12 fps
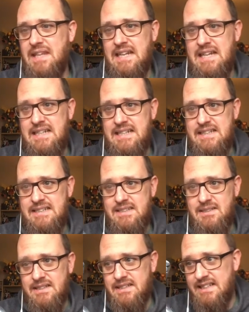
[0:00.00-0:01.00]

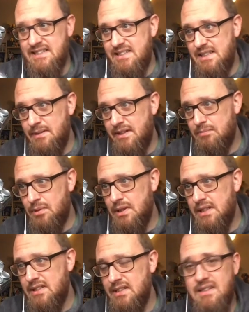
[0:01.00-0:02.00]
and can I see where I broke
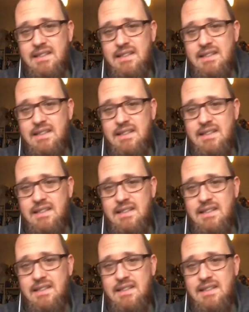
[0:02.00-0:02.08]
it?